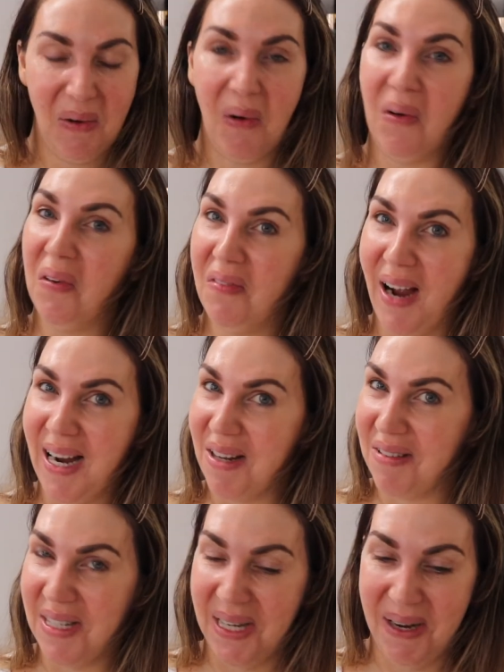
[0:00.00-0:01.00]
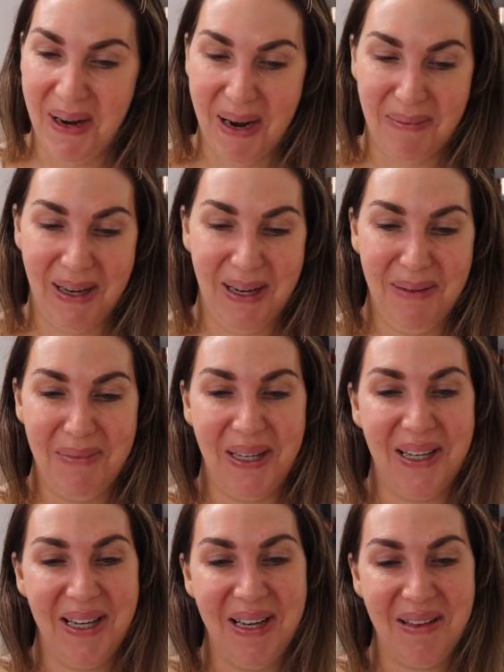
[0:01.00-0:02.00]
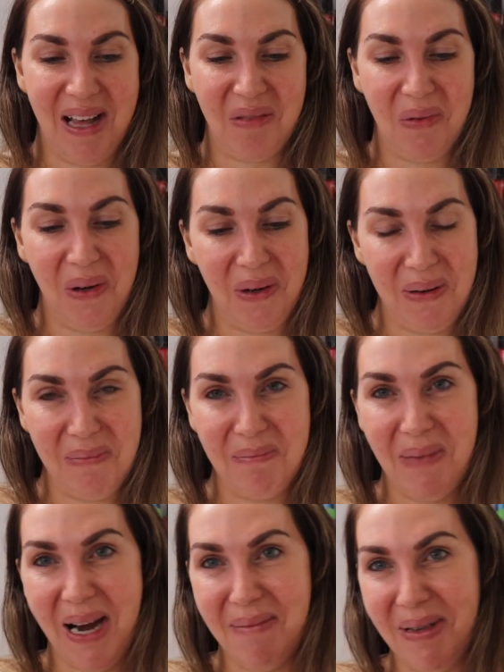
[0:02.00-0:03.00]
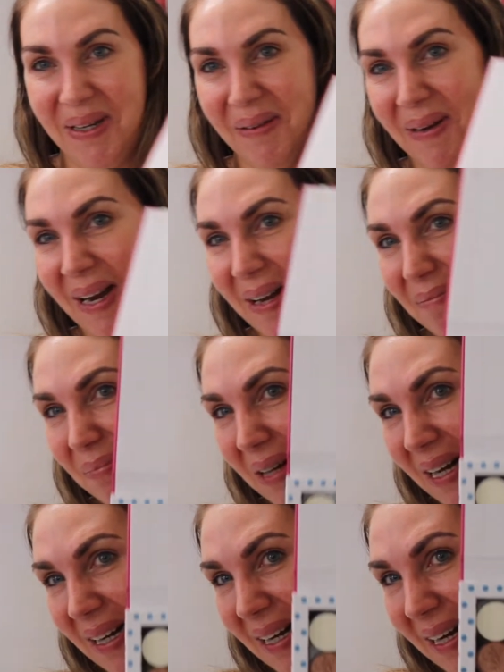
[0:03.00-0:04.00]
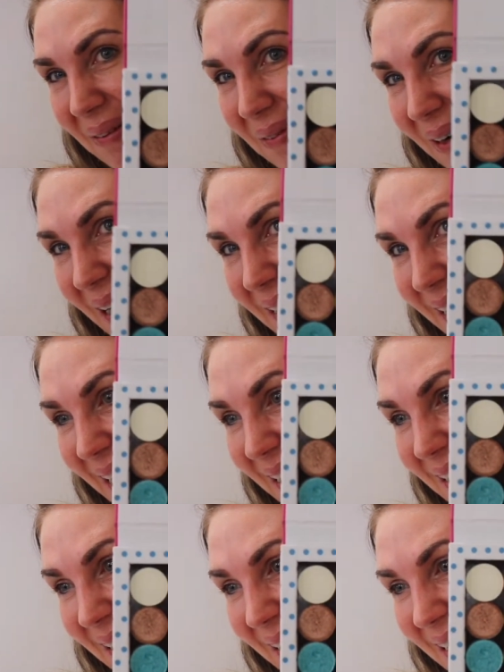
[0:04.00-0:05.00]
All thanks to you, Heba, because that's what made me do it. But look what I did.